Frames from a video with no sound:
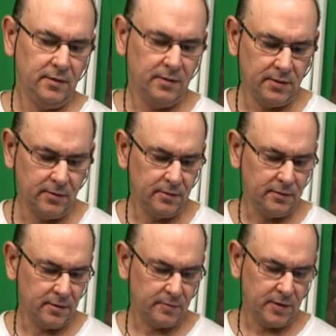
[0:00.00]
So,
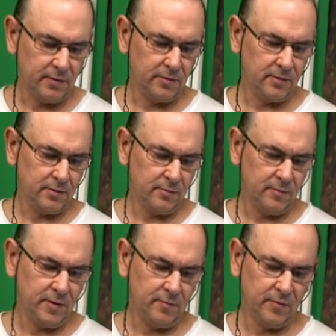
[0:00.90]
I mean, you can
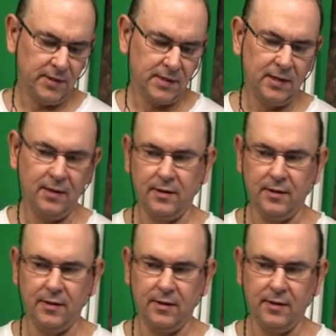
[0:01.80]
uh, basically,